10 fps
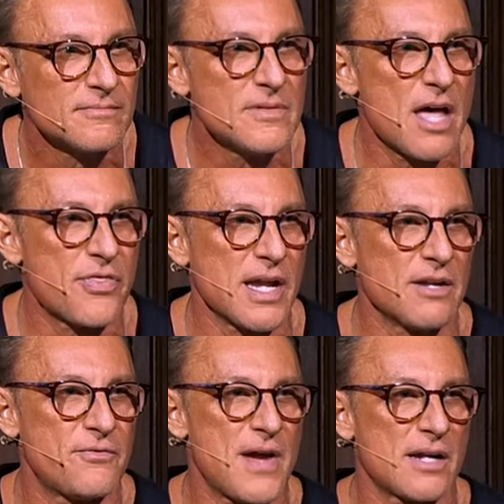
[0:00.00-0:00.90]
Nothing.
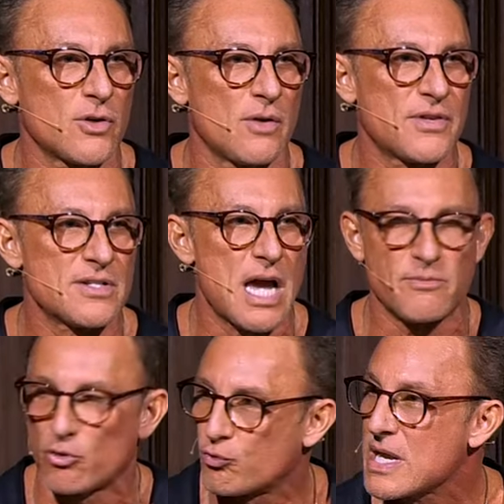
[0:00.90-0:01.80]
In fact,
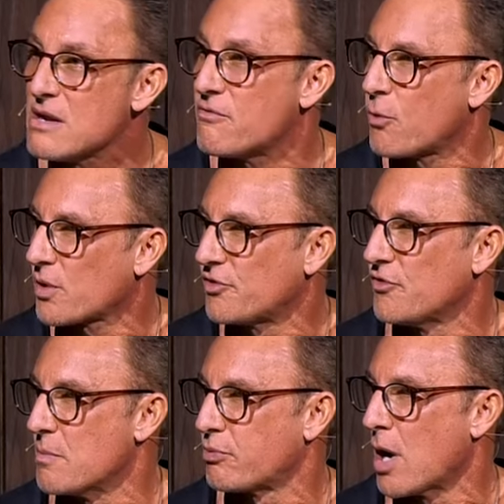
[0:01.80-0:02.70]
oftentimes it
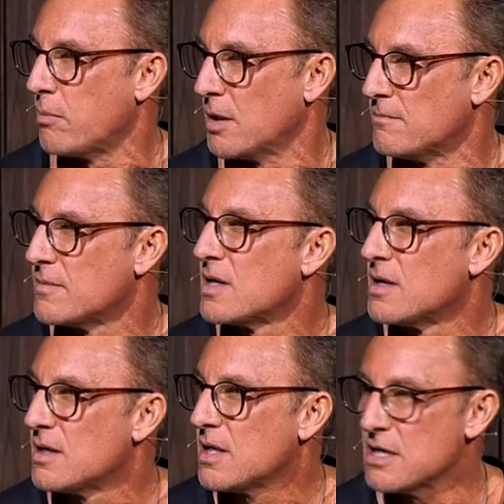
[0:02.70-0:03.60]
reinforces the problem.
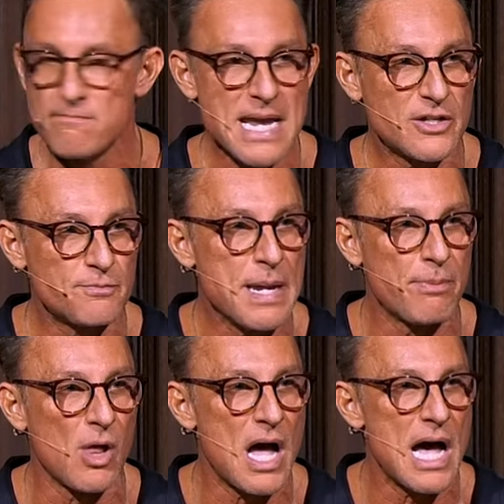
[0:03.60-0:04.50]
It makes
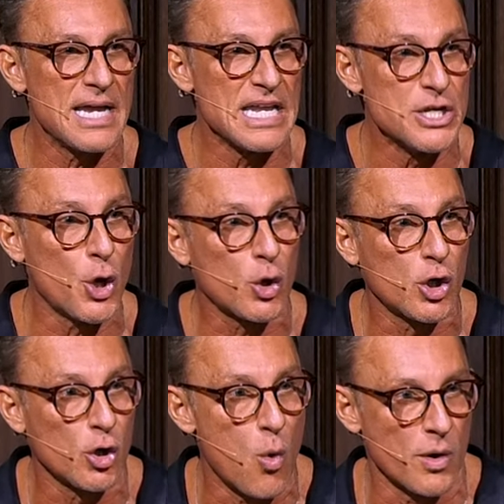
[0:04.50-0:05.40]
people hide in
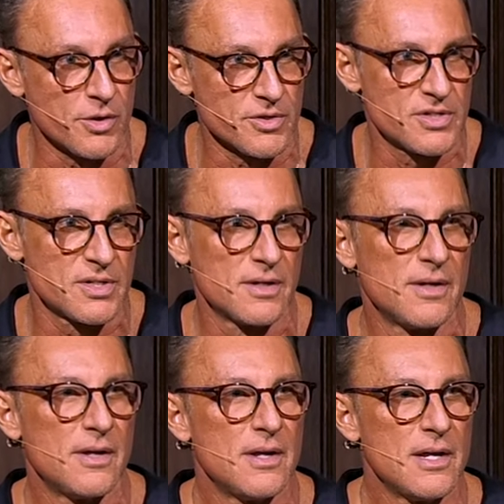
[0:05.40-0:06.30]
darker corners,
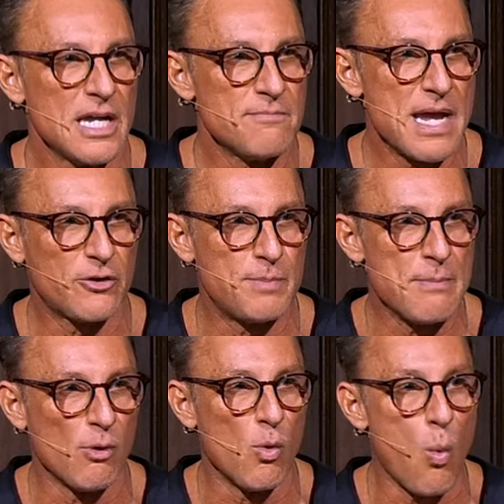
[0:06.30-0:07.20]
it makes
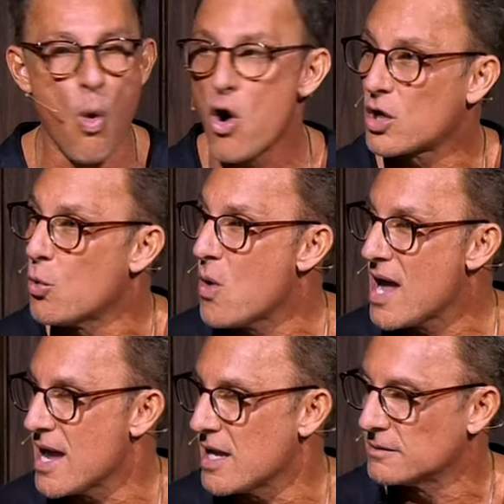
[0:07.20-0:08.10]
people walk
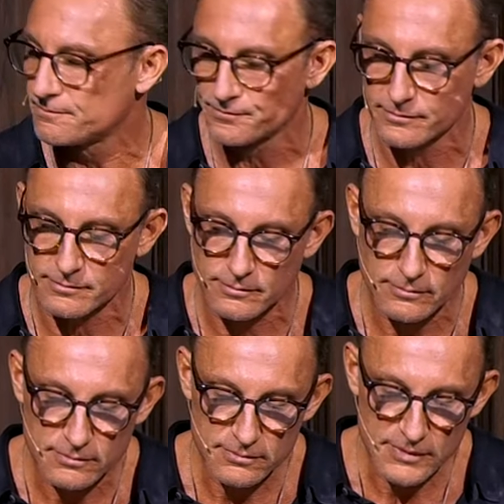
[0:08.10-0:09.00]
away
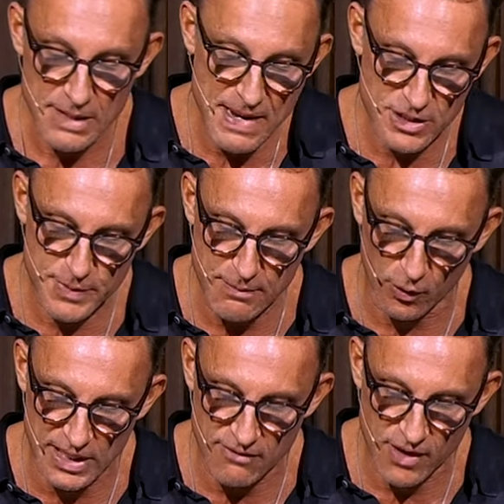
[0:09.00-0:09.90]
it makes
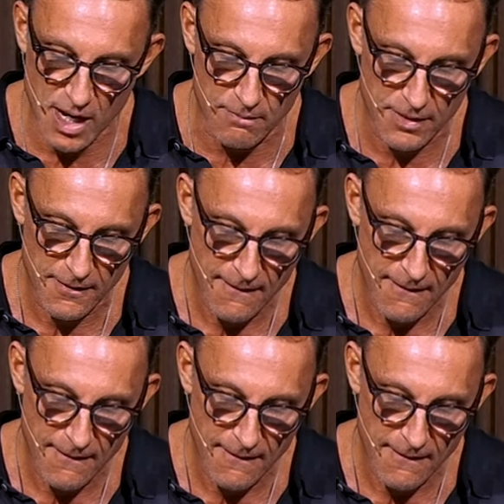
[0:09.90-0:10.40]
people give up.